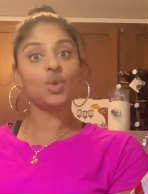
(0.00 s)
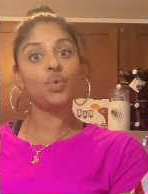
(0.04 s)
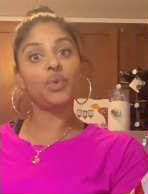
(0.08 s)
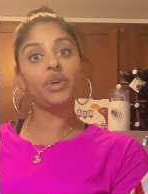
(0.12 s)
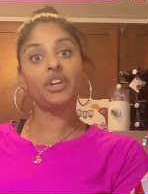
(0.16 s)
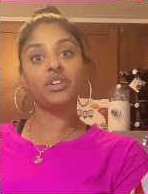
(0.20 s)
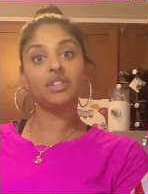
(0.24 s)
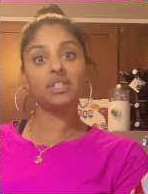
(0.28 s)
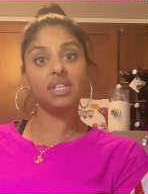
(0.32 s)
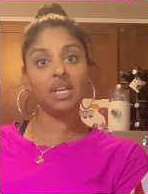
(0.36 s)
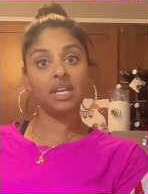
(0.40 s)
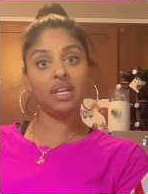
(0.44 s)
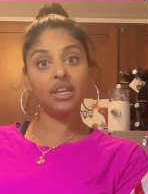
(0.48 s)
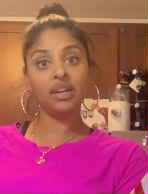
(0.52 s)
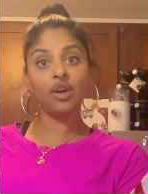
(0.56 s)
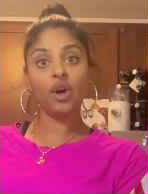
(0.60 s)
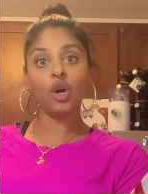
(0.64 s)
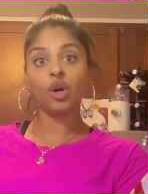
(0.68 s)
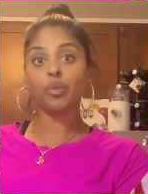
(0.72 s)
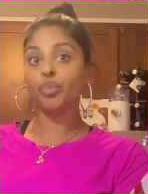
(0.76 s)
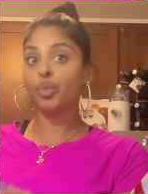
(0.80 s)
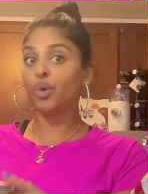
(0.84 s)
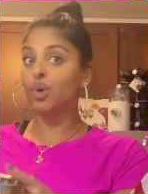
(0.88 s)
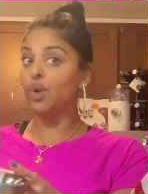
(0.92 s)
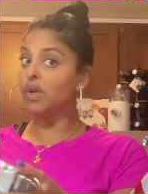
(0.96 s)
we are taking our
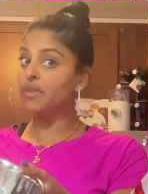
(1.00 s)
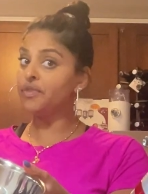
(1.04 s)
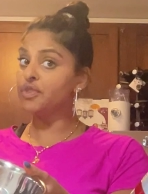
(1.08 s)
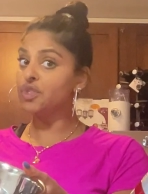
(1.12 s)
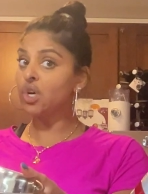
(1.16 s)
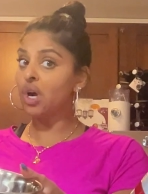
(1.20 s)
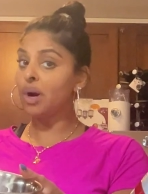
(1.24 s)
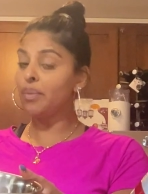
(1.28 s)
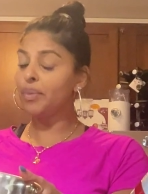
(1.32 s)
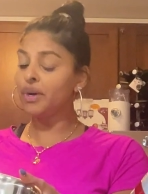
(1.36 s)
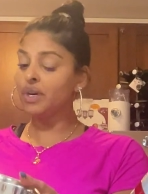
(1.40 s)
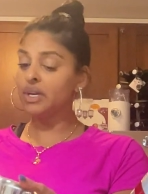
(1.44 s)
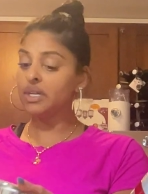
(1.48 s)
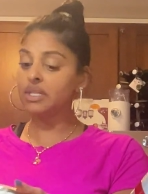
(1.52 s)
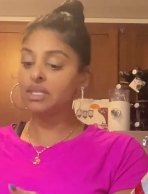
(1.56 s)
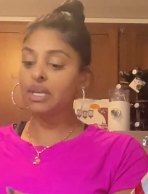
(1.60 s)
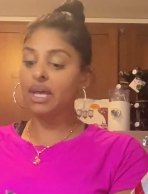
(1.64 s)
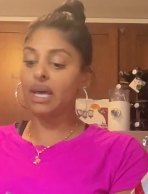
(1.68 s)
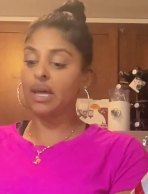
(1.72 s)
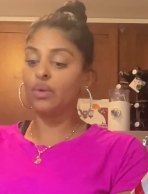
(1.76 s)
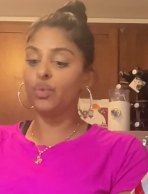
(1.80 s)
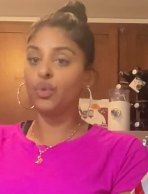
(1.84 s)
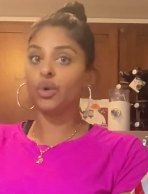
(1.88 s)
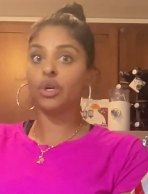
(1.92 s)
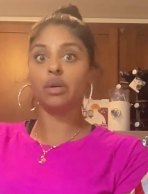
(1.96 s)
bowl of strawberries
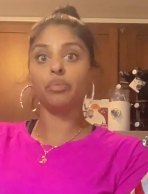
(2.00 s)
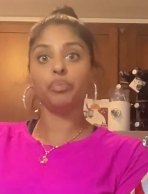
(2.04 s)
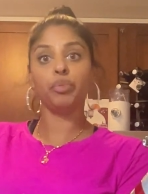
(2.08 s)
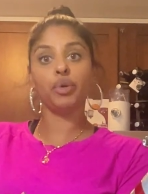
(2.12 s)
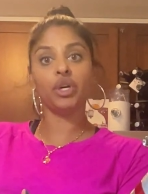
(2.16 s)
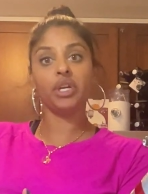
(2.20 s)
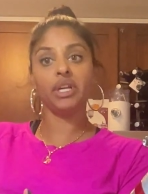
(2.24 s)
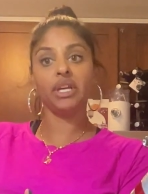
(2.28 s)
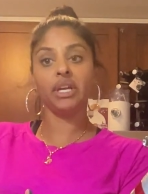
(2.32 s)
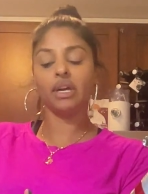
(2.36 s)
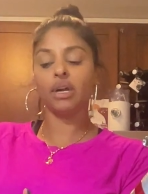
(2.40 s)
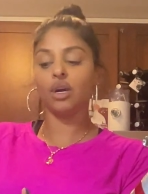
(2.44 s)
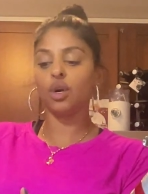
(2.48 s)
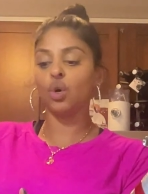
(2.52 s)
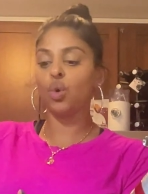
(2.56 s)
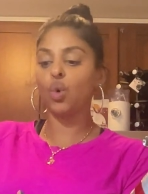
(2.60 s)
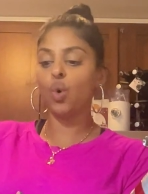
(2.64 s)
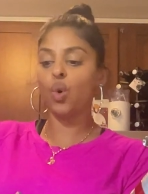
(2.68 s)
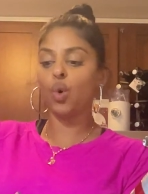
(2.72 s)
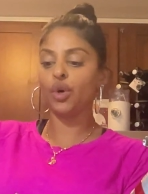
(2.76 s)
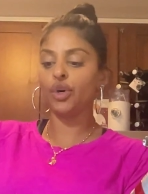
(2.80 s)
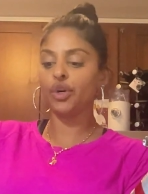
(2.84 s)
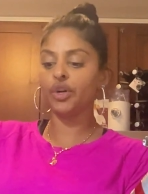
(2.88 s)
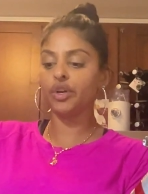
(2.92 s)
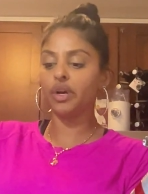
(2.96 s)
and we're putting a
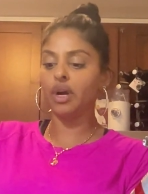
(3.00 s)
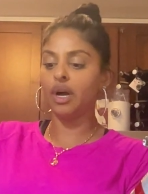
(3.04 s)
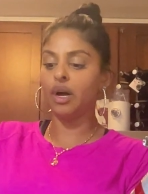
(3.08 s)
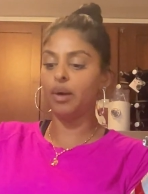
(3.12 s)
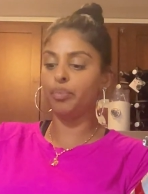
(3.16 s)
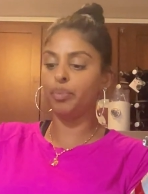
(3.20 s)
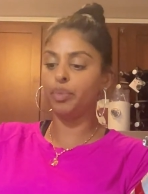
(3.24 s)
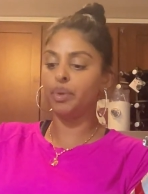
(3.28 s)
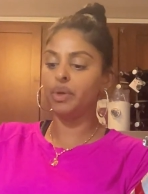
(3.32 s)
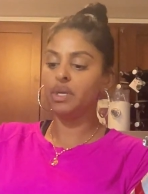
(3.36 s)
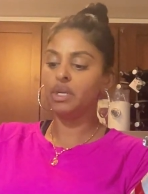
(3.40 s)
1/4 cup